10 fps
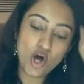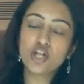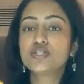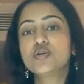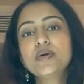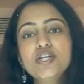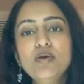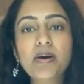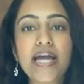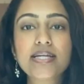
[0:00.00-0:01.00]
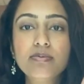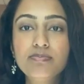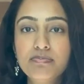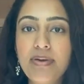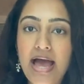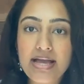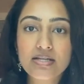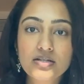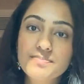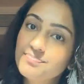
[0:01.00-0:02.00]
Also, when you're buying a
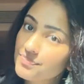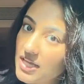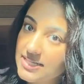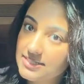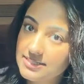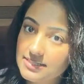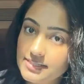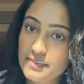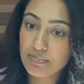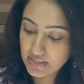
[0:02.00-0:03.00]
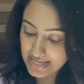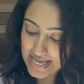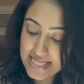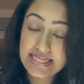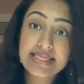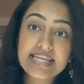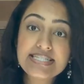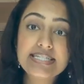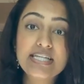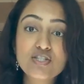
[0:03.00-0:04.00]
bag, guys, this is a tip,
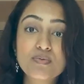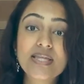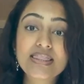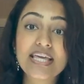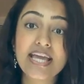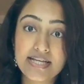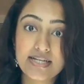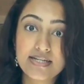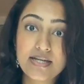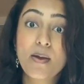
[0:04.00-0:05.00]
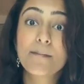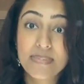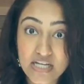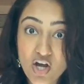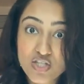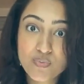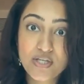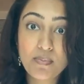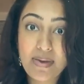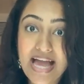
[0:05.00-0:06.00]
this needs to be thick because when
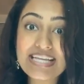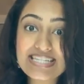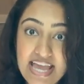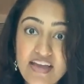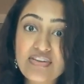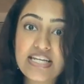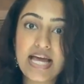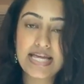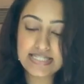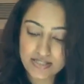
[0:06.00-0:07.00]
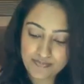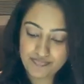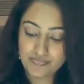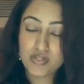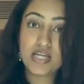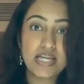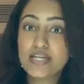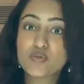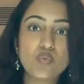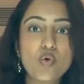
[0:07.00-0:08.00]
your bag is heavy, right,
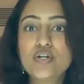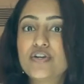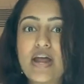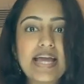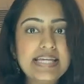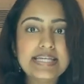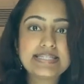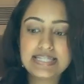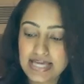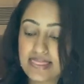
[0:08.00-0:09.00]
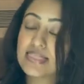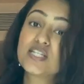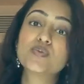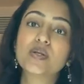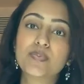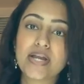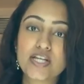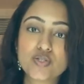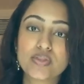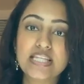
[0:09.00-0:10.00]
it won't drag easily and this will break.
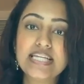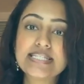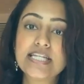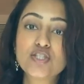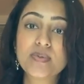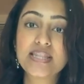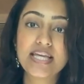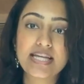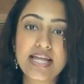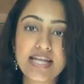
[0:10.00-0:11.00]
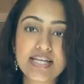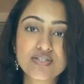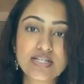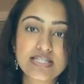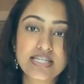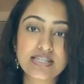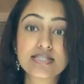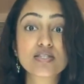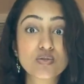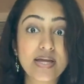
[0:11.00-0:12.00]
So these need to be thick, and as you can see, this
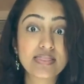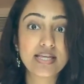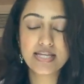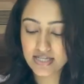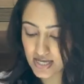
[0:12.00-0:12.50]
is quite thick.